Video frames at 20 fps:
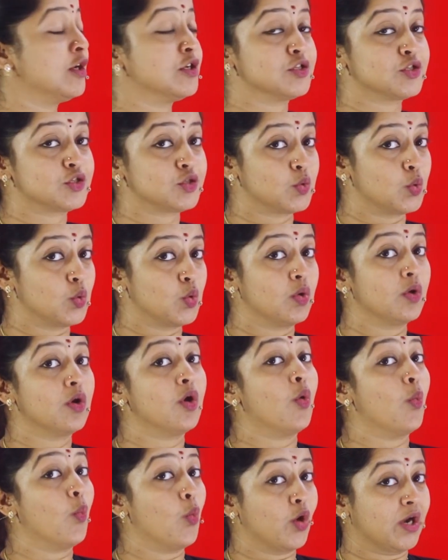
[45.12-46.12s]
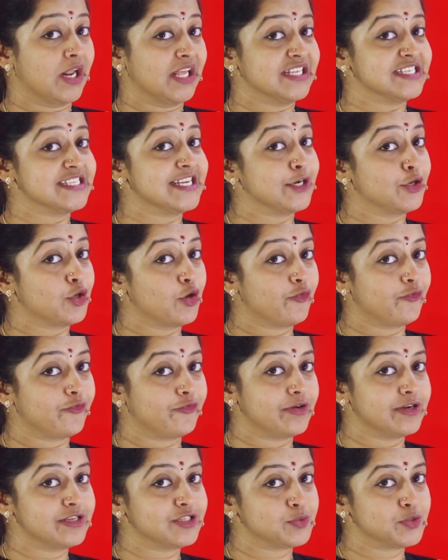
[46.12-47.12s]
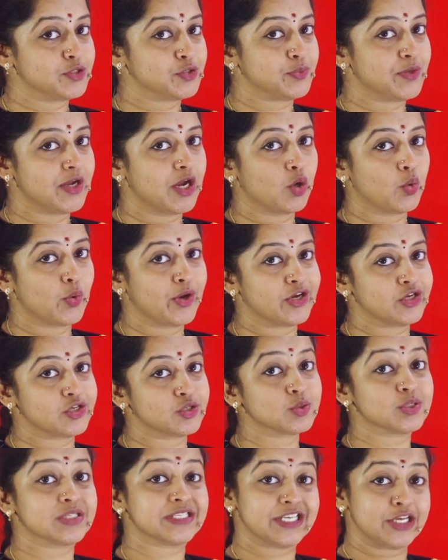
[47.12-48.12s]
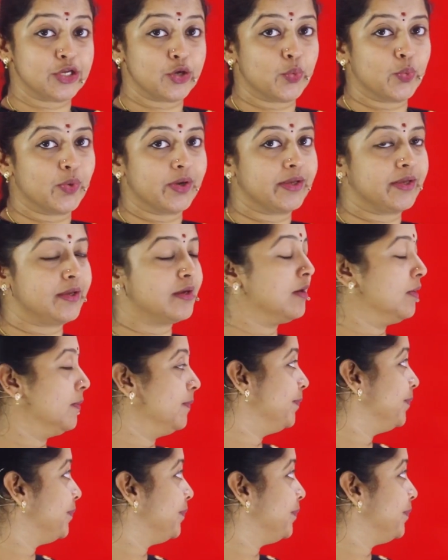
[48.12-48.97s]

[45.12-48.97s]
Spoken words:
So, what are the set of words which we are going to see over here?